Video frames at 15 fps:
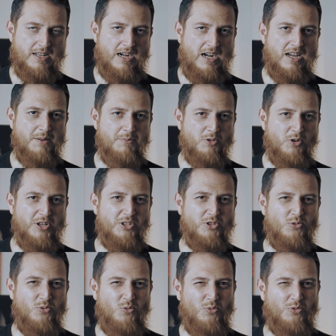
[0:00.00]
I am going
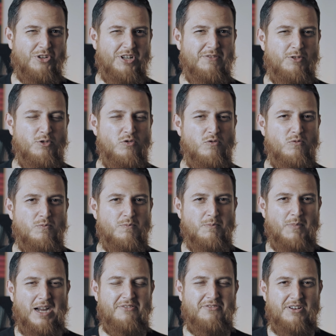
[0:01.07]
to review
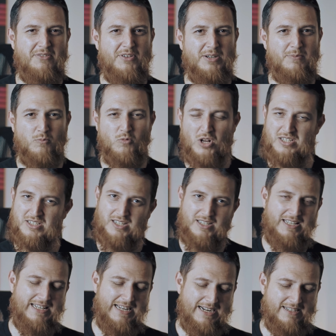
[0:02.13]
my favorite
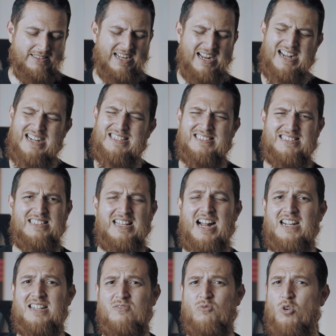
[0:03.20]
Murasaki at the end.
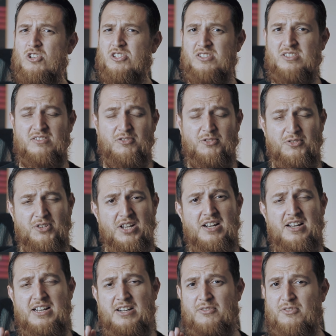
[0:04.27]
That was
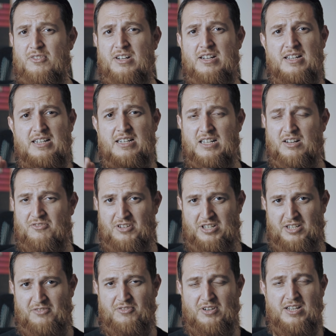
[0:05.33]
really
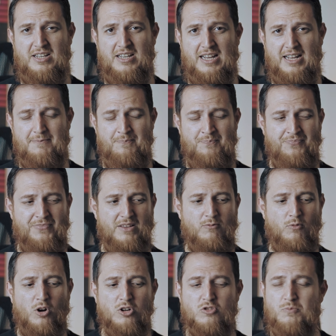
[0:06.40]
lovely. If I
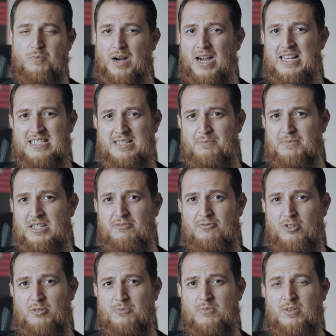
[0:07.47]
want to buy something
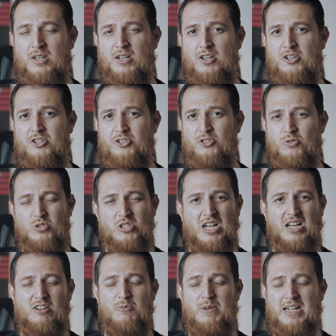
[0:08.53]
from
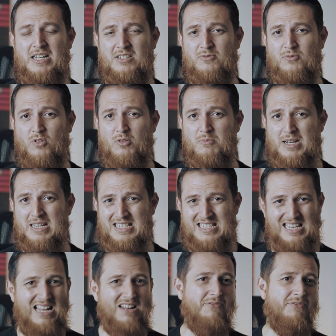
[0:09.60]
Yusa Aromatics for
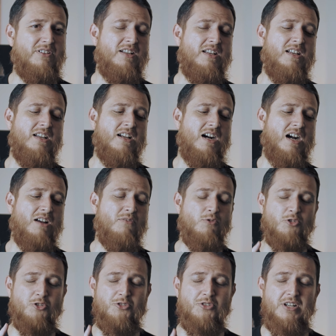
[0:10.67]
myself, I
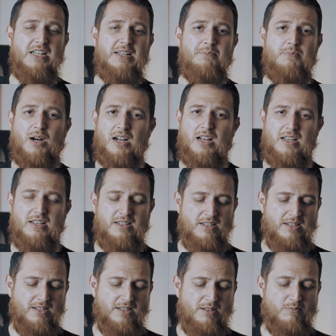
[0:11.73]
would really buy
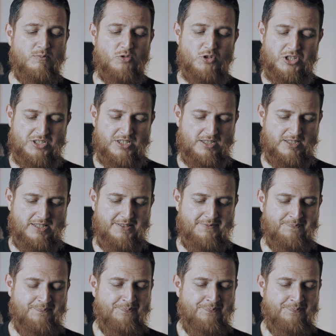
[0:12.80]
Murasaki.